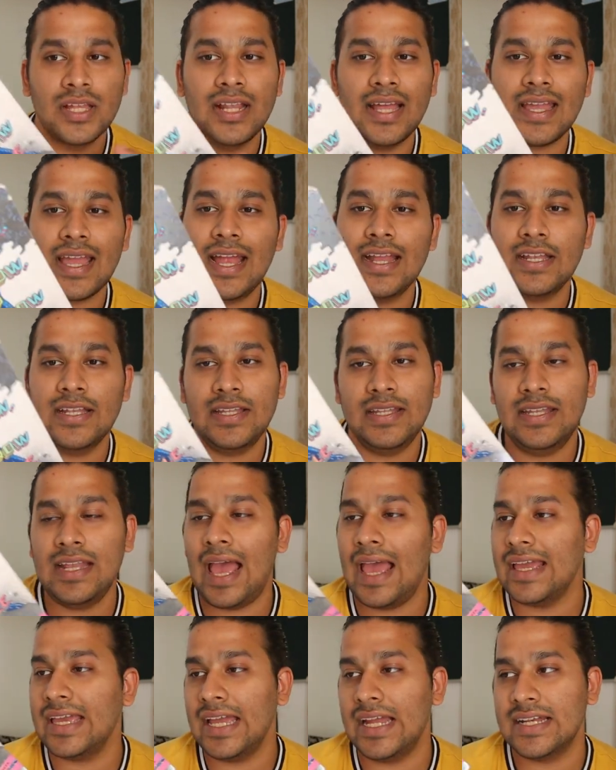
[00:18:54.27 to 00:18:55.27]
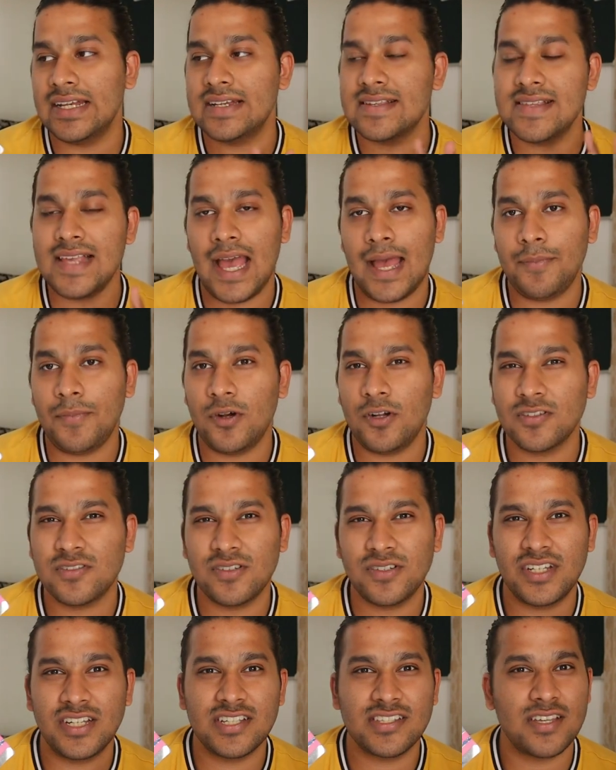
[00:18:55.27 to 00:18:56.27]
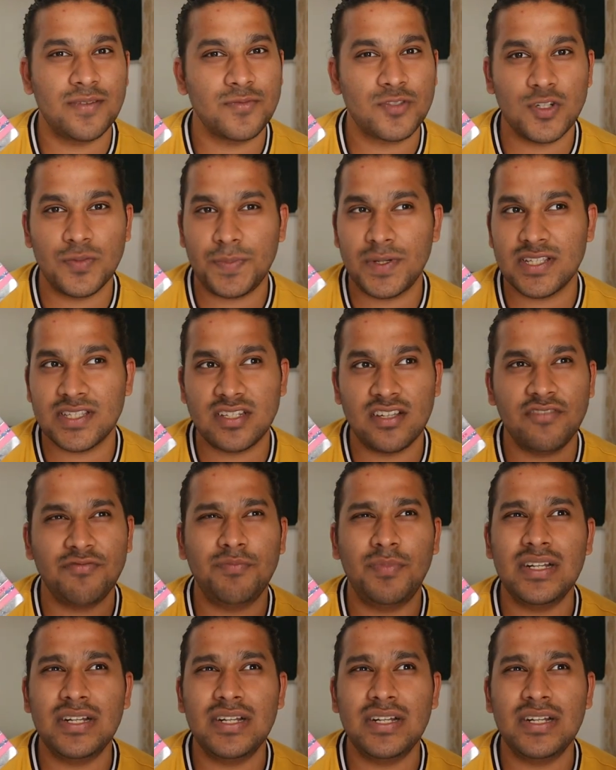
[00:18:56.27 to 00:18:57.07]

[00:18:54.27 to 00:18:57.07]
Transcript: Like, I get it, Sam also did some stupid stuff,